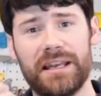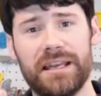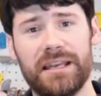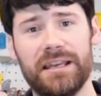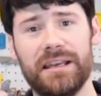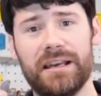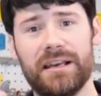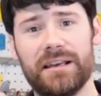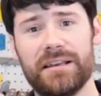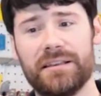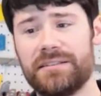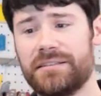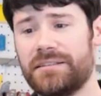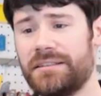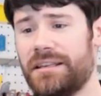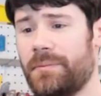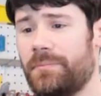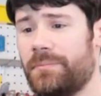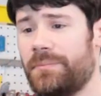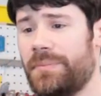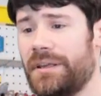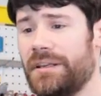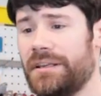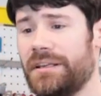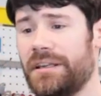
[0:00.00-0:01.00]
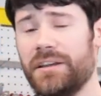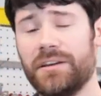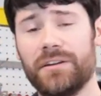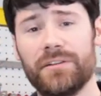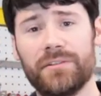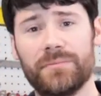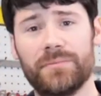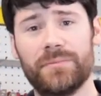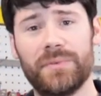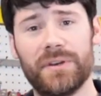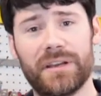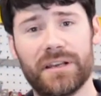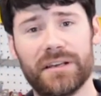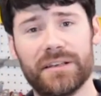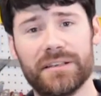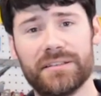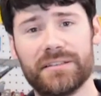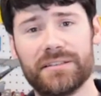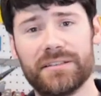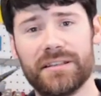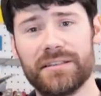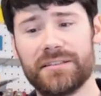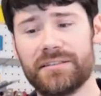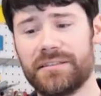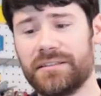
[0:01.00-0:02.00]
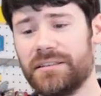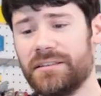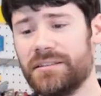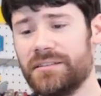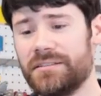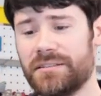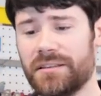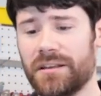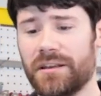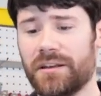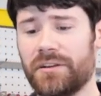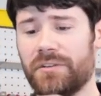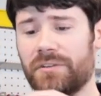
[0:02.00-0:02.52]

a step bit here because this is uh,